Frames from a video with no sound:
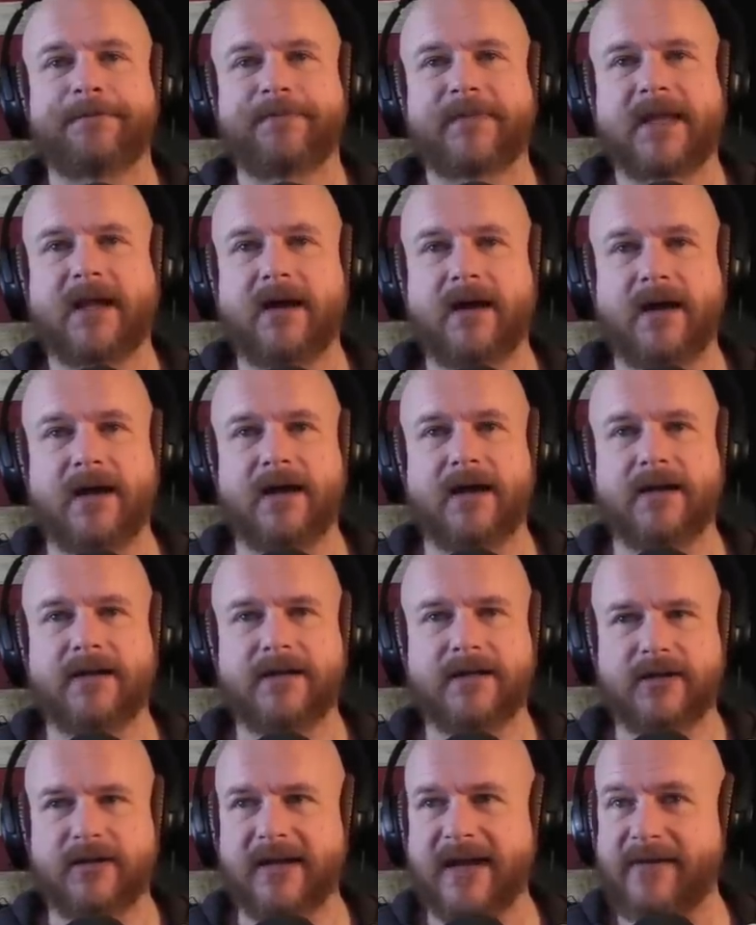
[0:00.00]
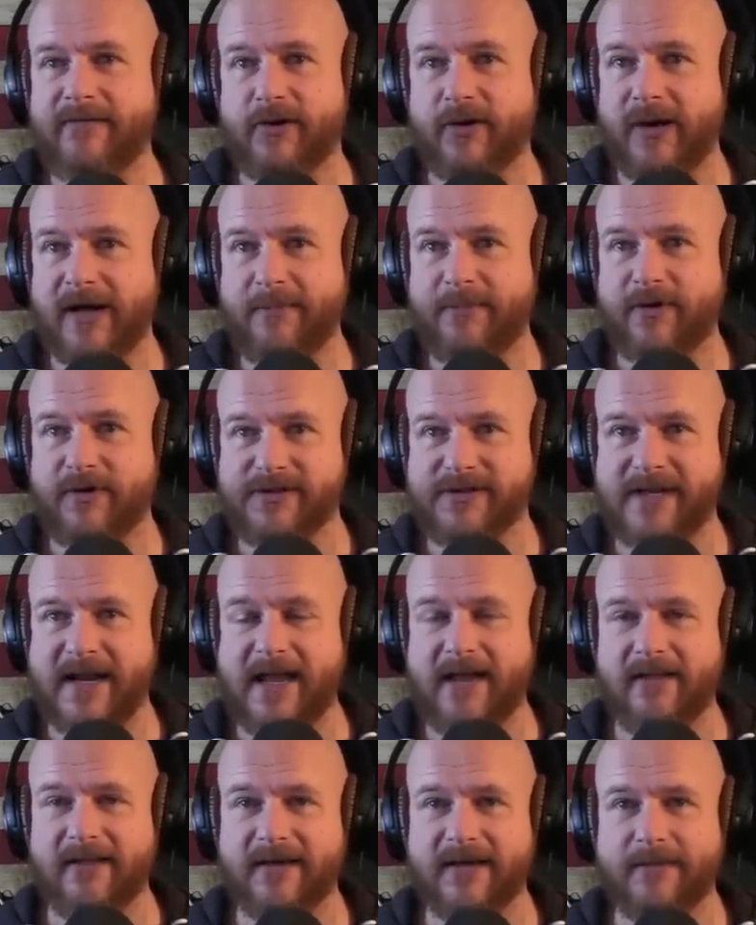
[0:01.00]
uh, you can have a great
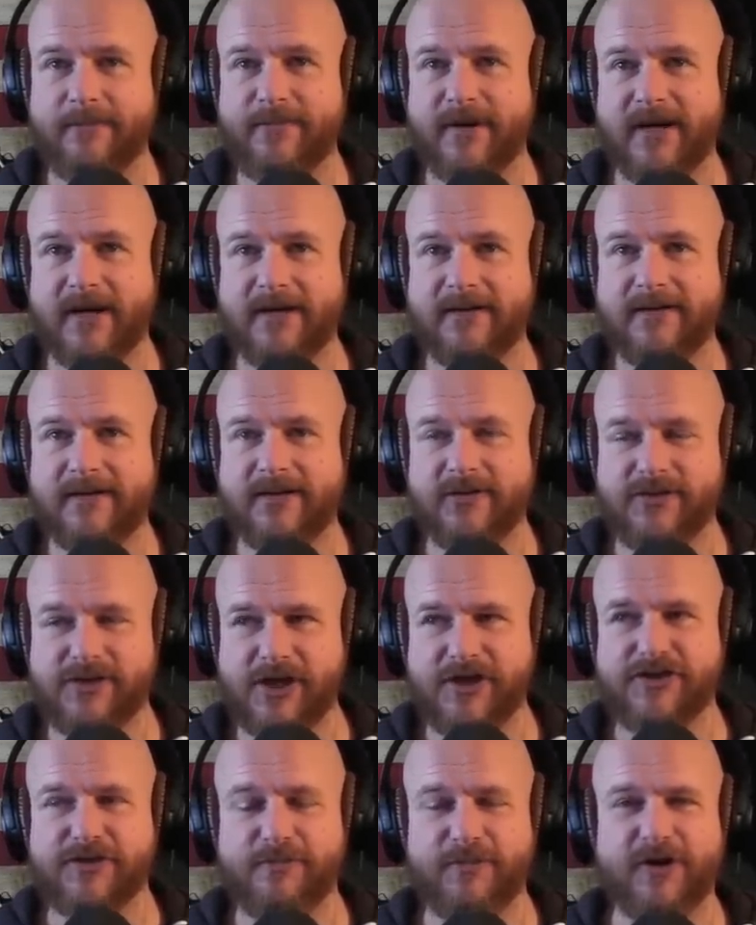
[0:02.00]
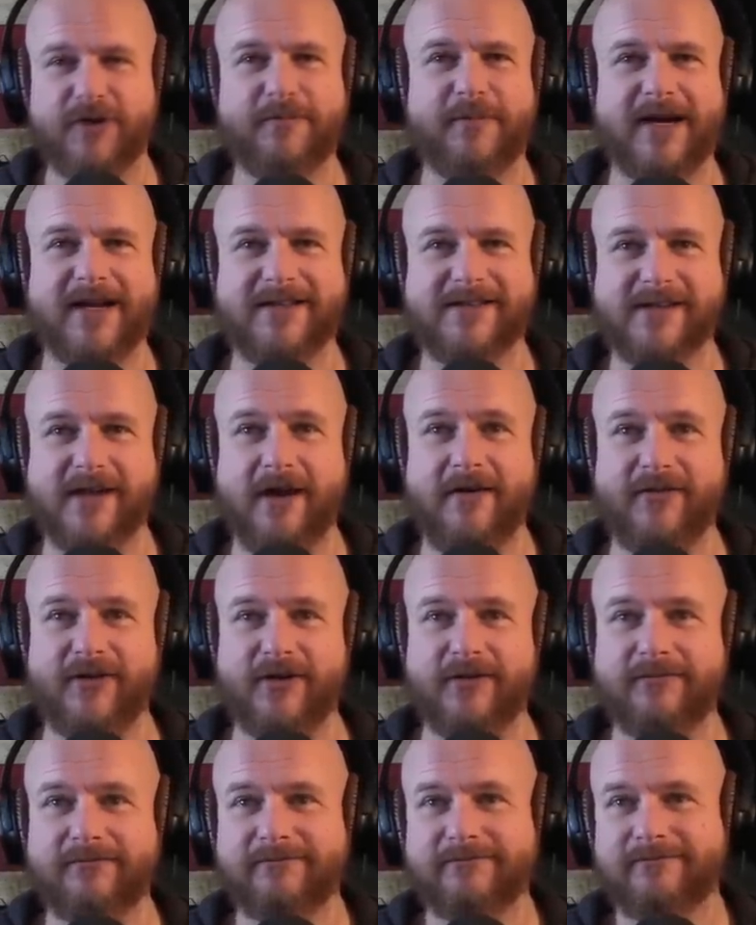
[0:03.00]
personality, but you judge a book by its cover.